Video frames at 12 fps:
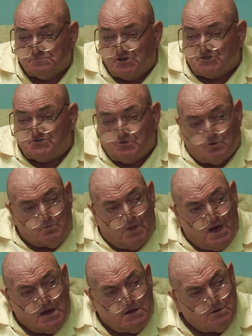as though
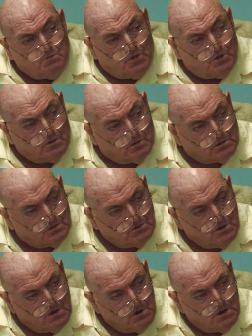black and blue,
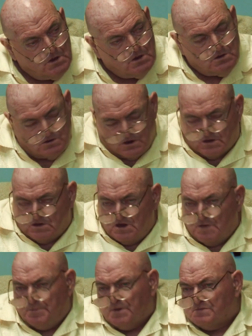to
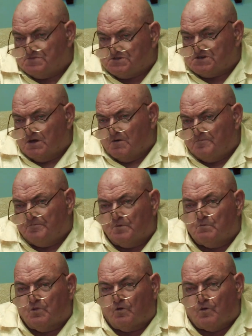keep himself
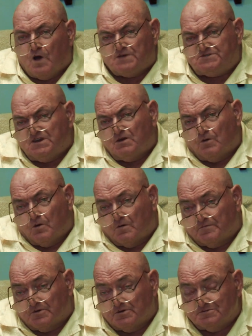from crossing
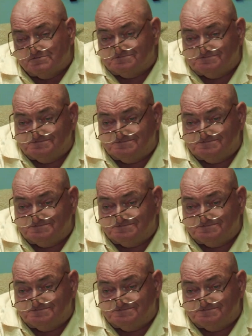over